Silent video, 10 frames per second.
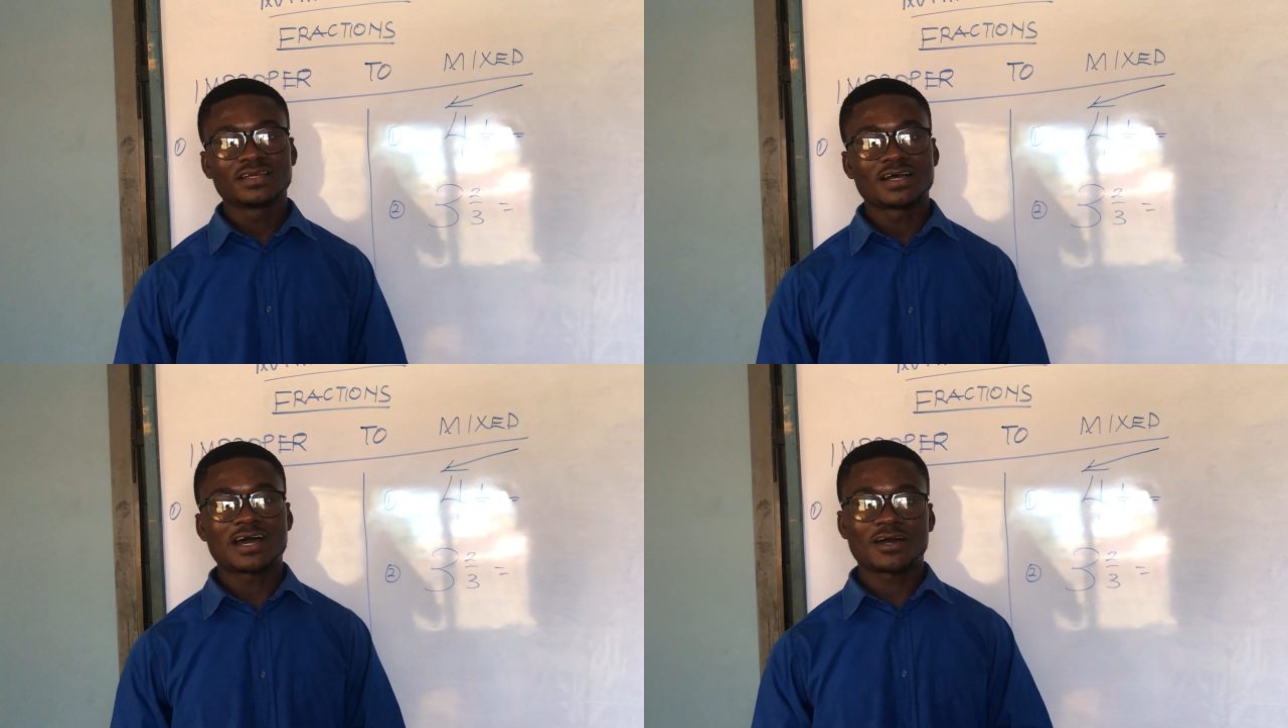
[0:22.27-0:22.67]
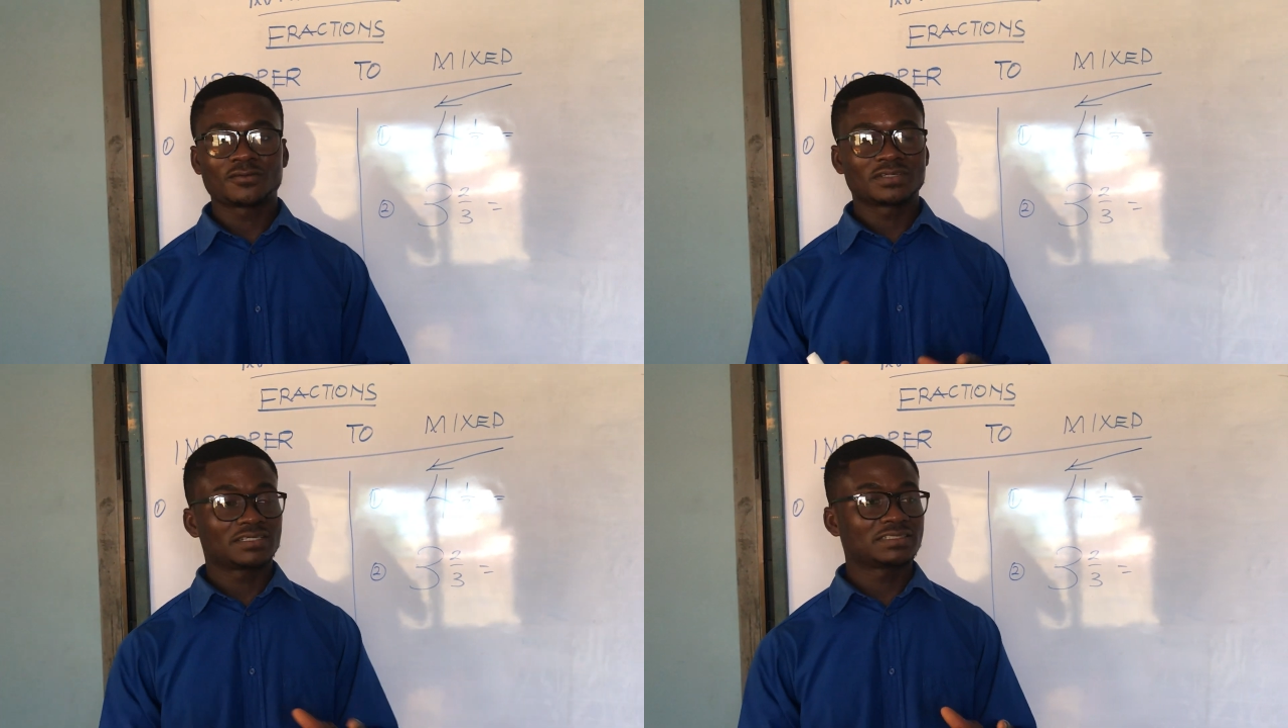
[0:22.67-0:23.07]

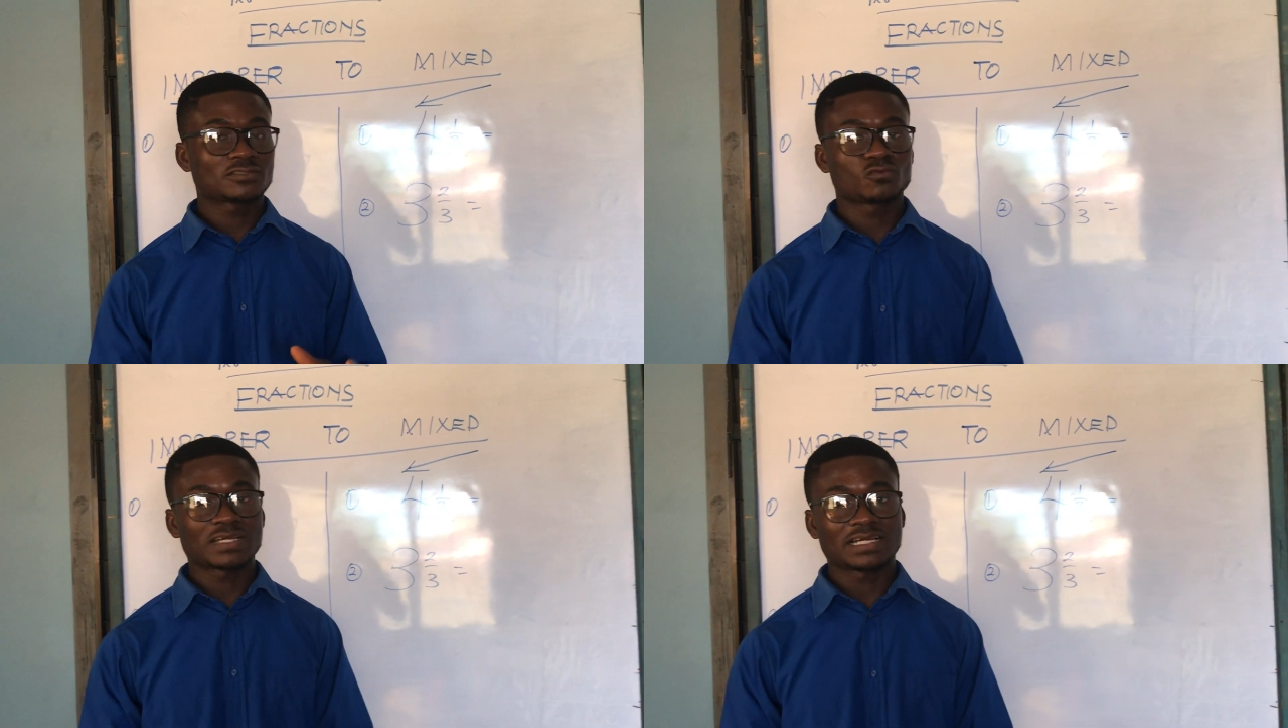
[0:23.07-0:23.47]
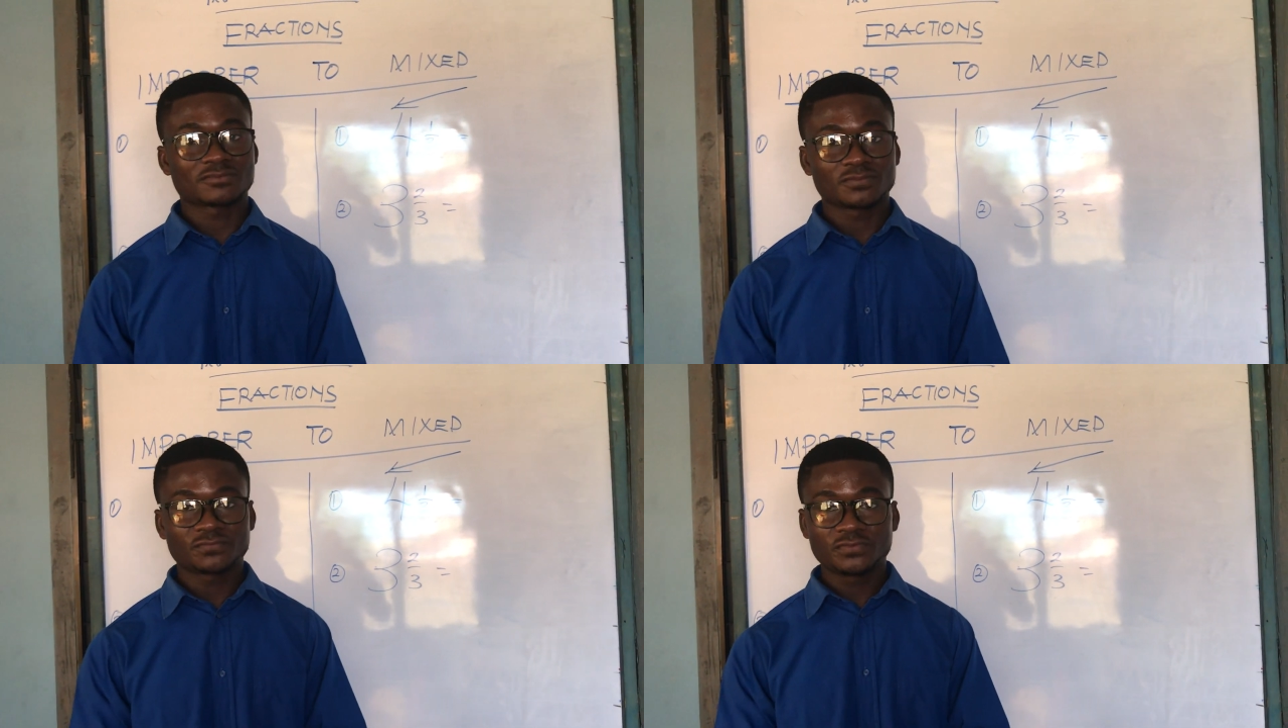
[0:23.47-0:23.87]
how we can just work out
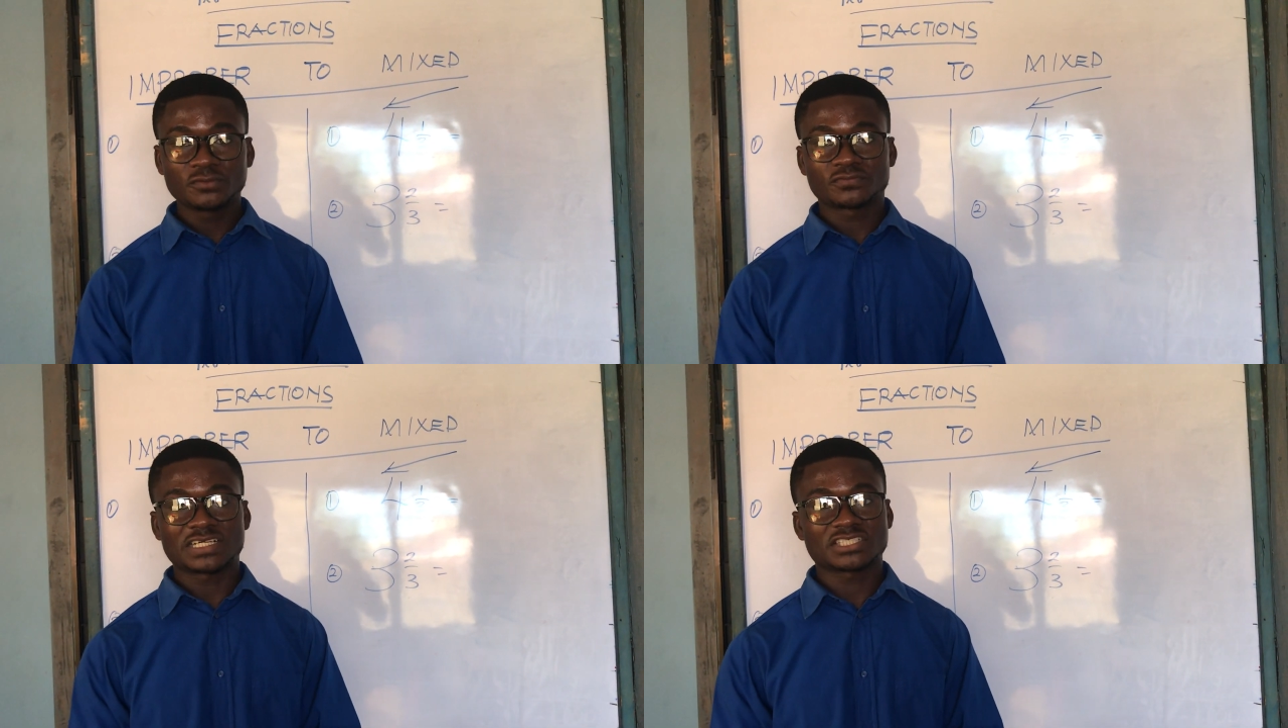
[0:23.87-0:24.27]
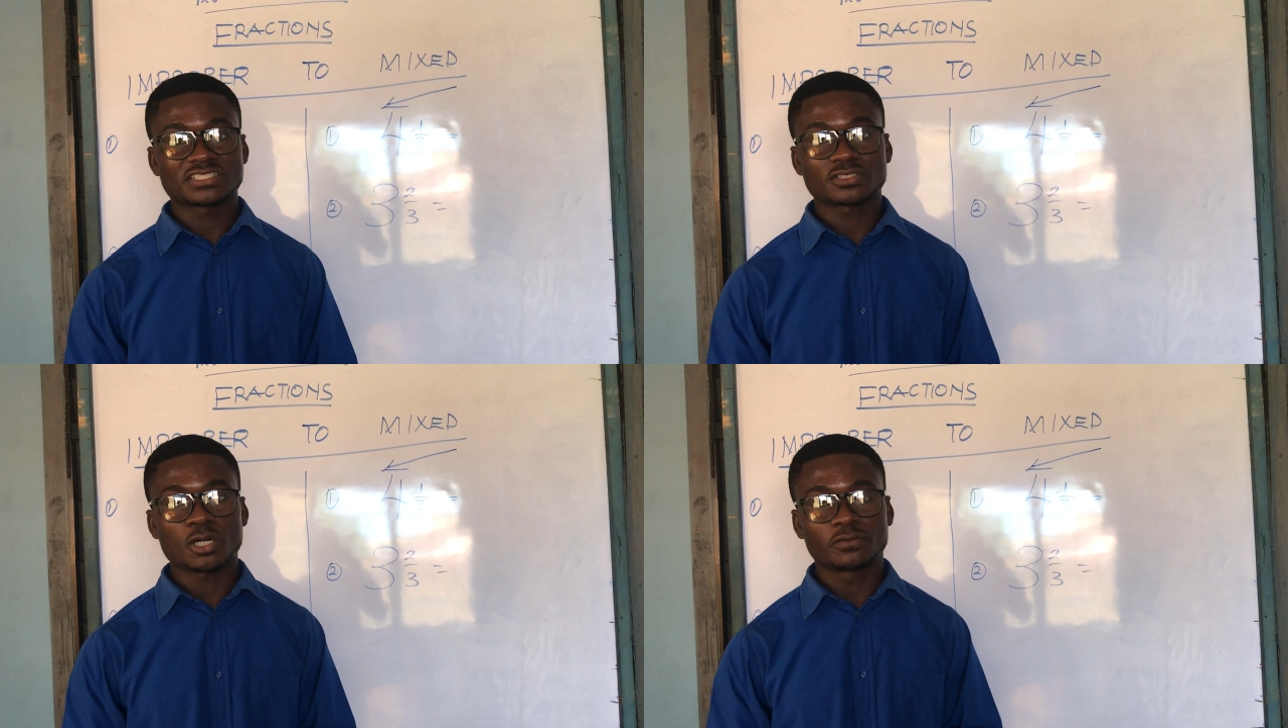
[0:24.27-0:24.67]
some few
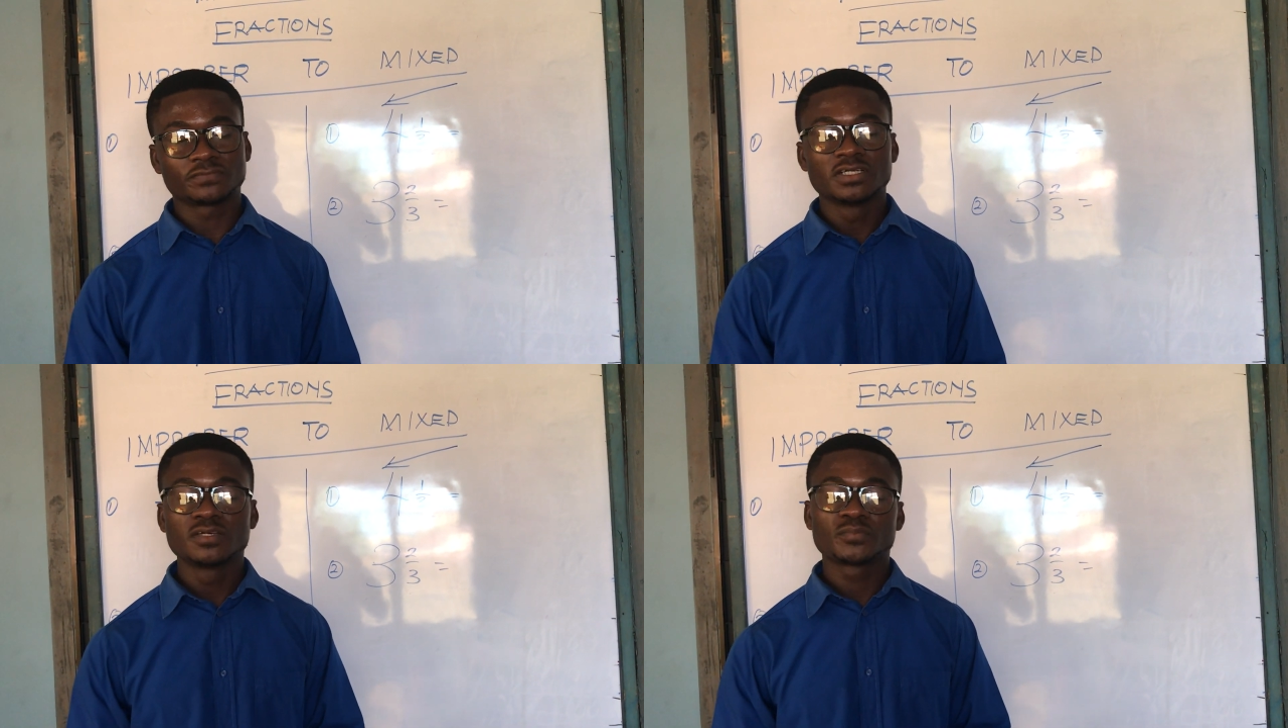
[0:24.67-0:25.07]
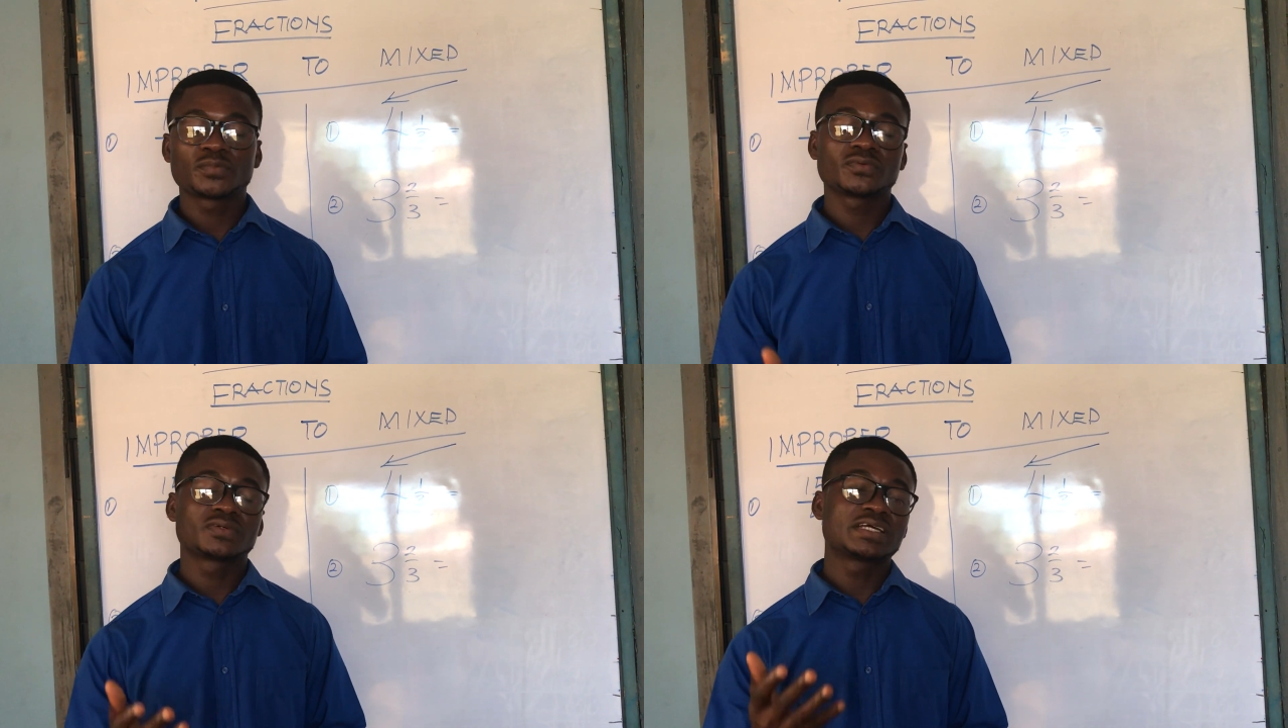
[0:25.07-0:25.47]
fractions off.
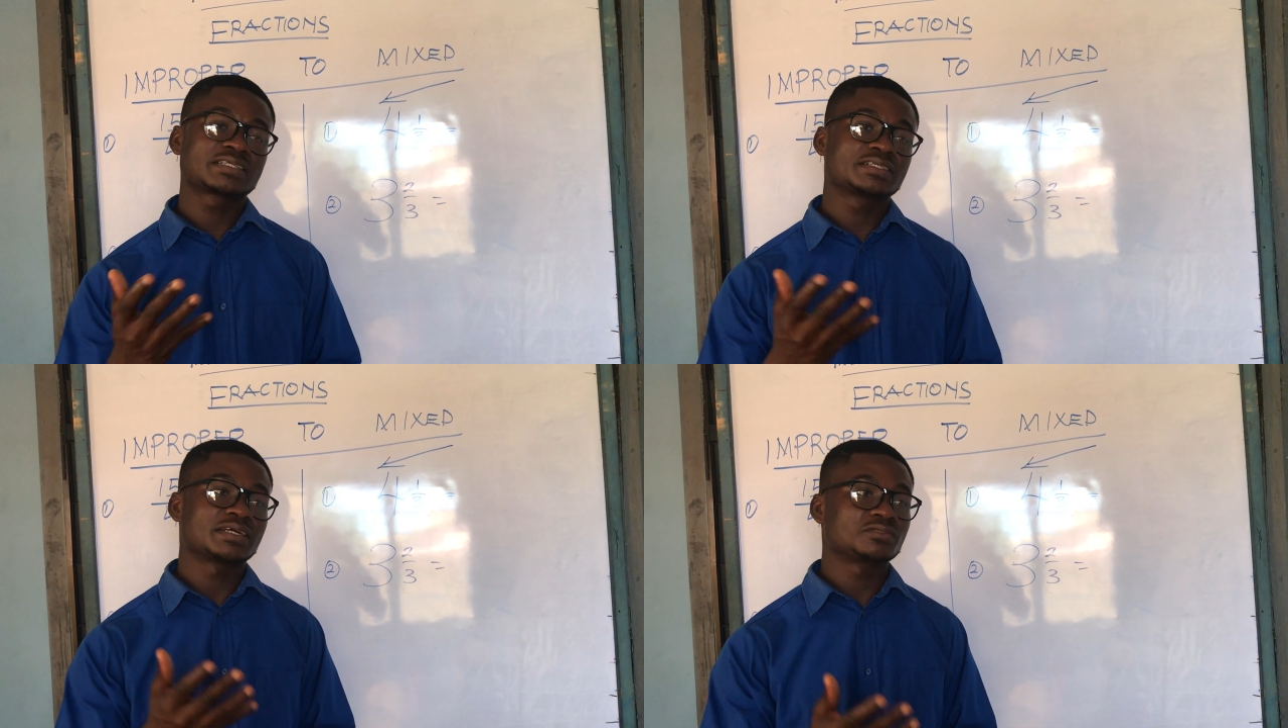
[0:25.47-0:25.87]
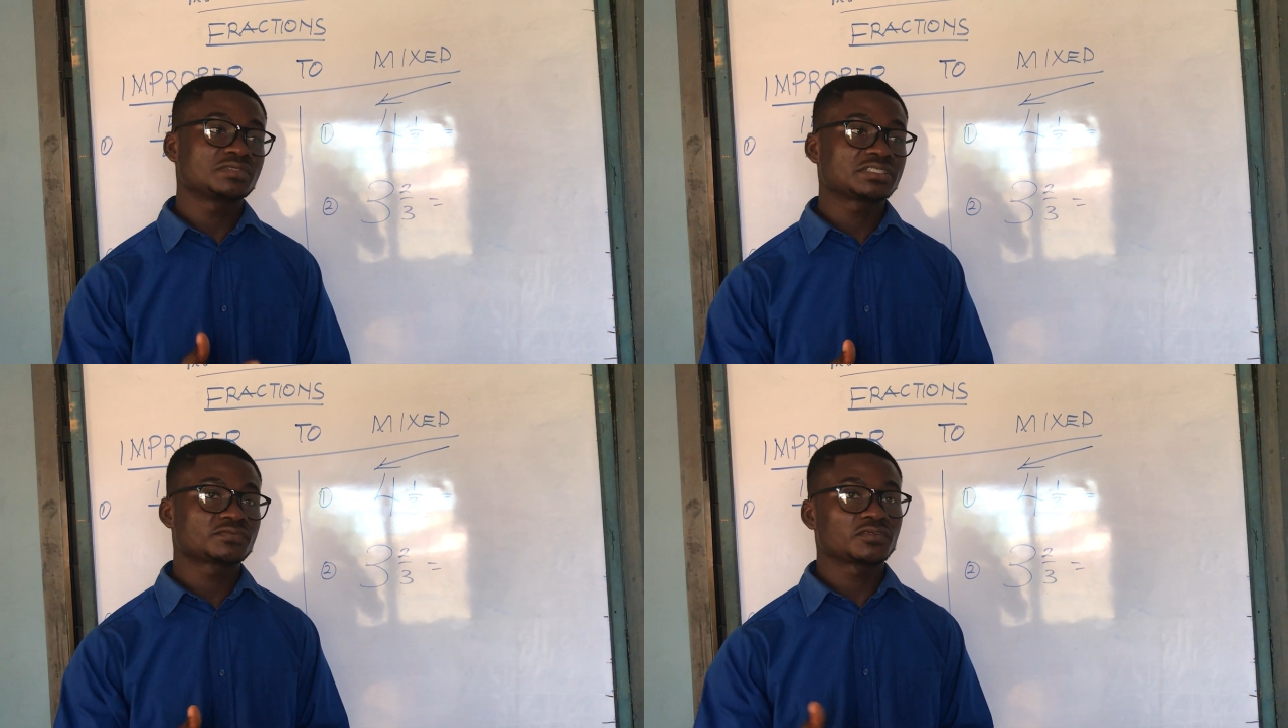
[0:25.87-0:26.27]
People get
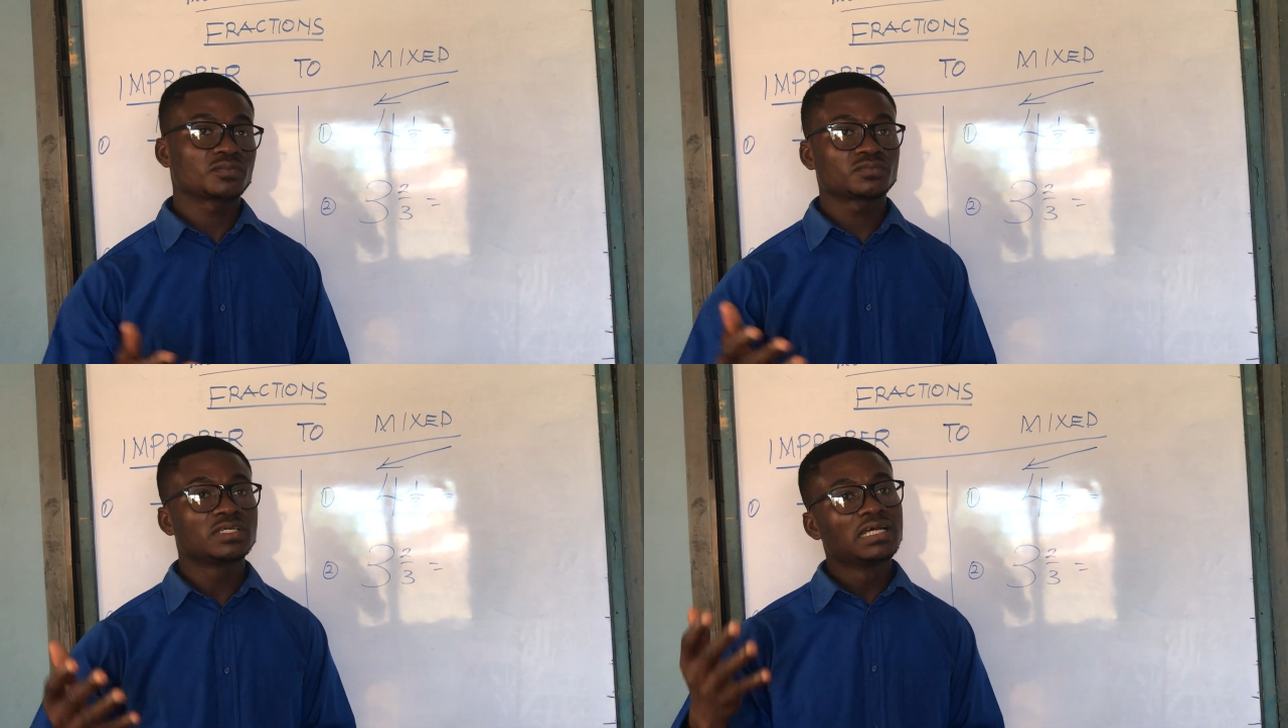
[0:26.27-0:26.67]
graduated from